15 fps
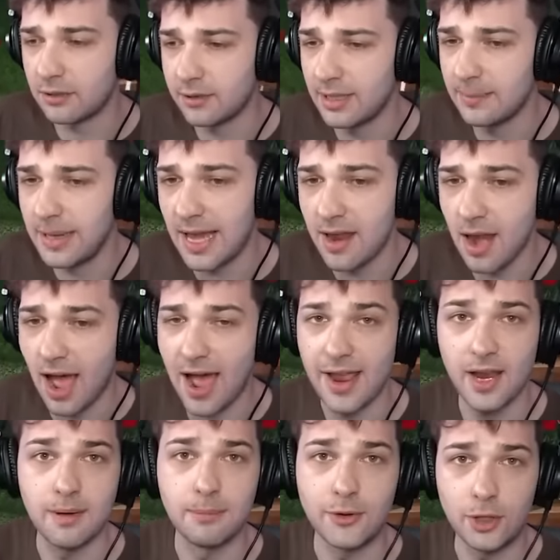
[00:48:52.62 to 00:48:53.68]
crib, and
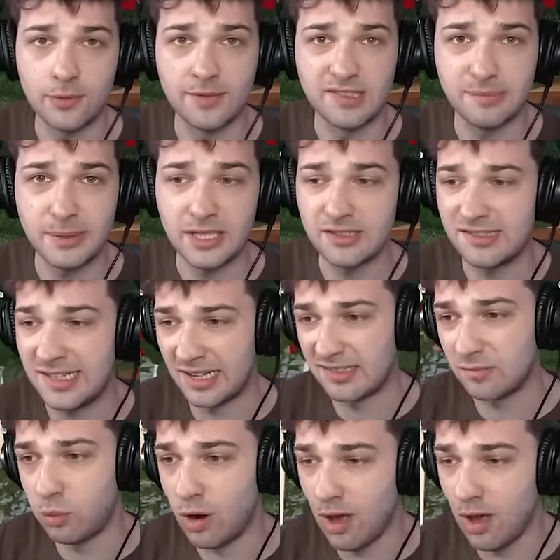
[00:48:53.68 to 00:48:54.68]
I am nervous because guess